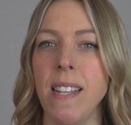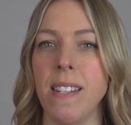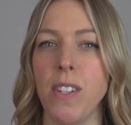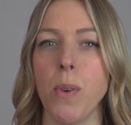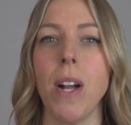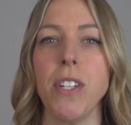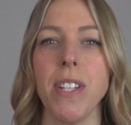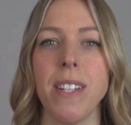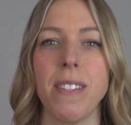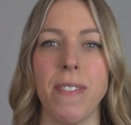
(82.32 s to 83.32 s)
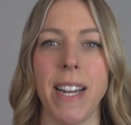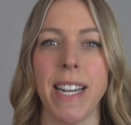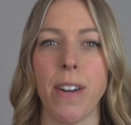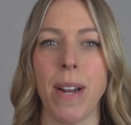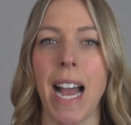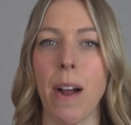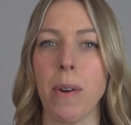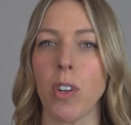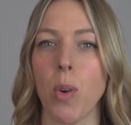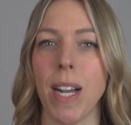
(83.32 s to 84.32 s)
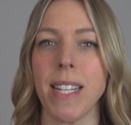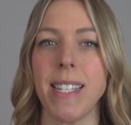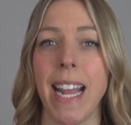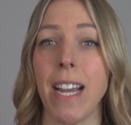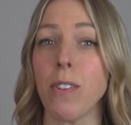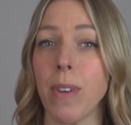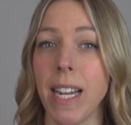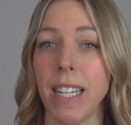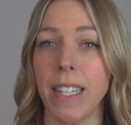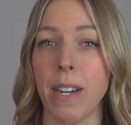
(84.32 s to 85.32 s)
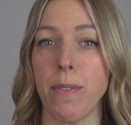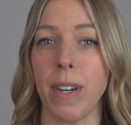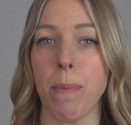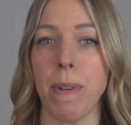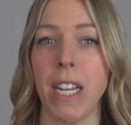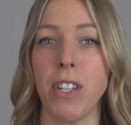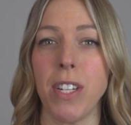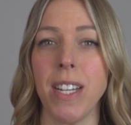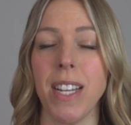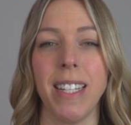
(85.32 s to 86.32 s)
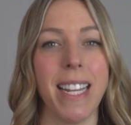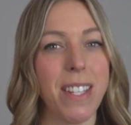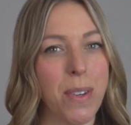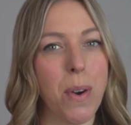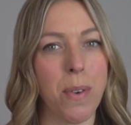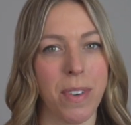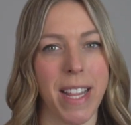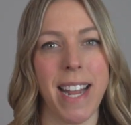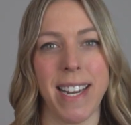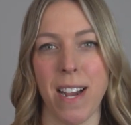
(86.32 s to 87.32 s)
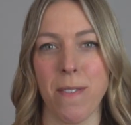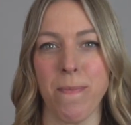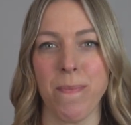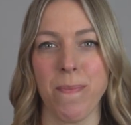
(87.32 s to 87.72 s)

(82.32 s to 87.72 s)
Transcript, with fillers: Since you're watching this to find out how to request and write a letter of recommendation, let's go over that now.